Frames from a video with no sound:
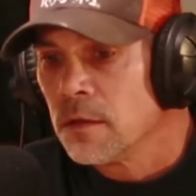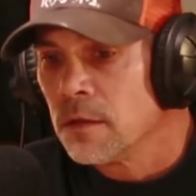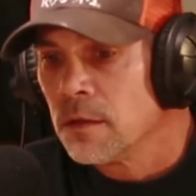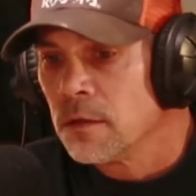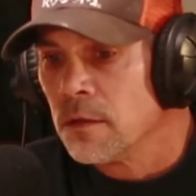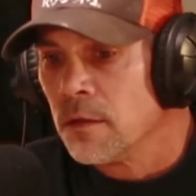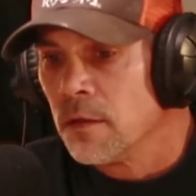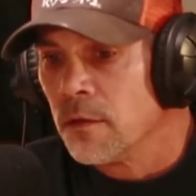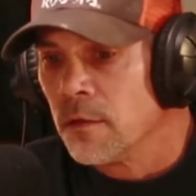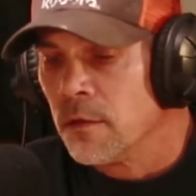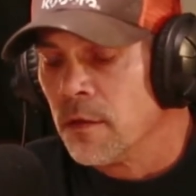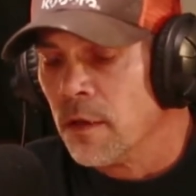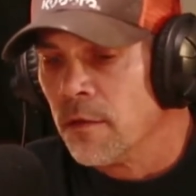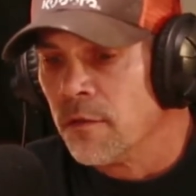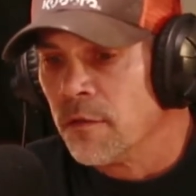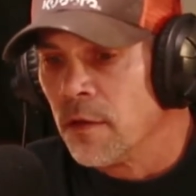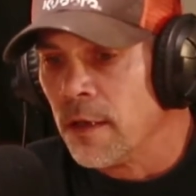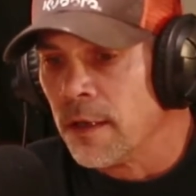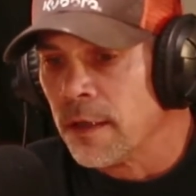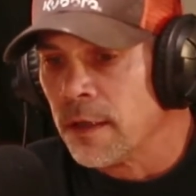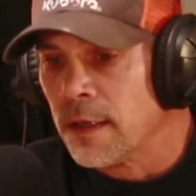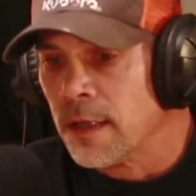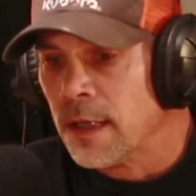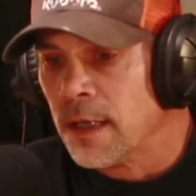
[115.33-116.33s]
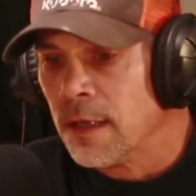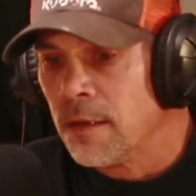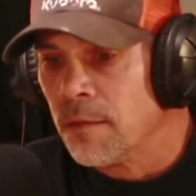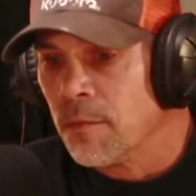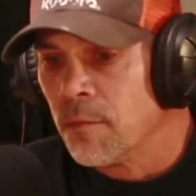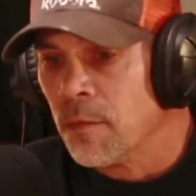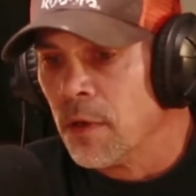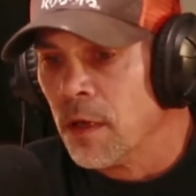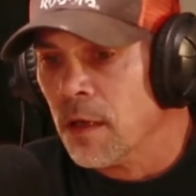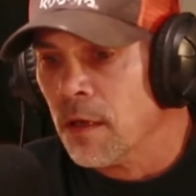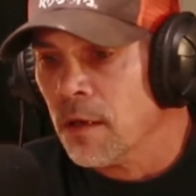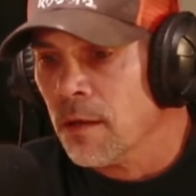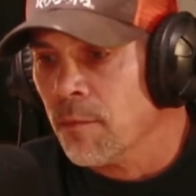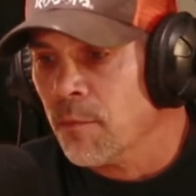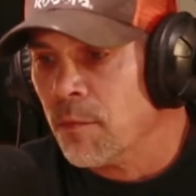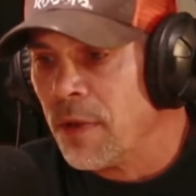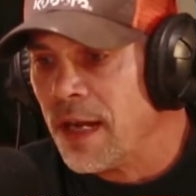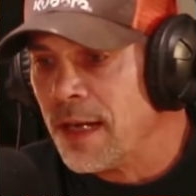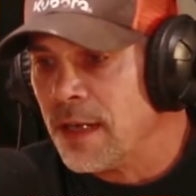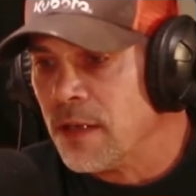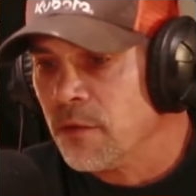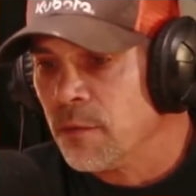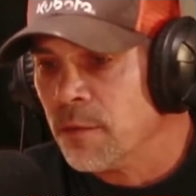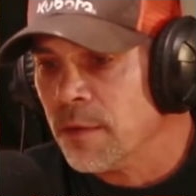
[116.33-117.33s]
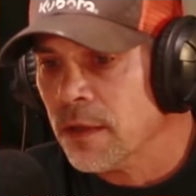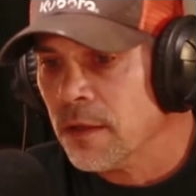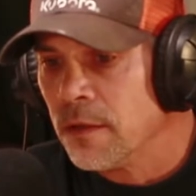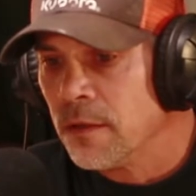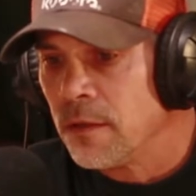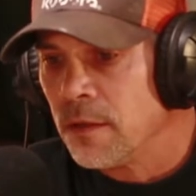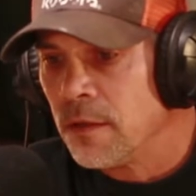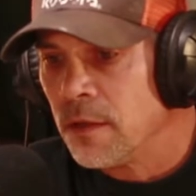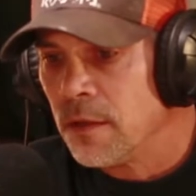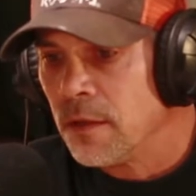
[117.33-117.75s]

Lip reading: stuff like that, basement.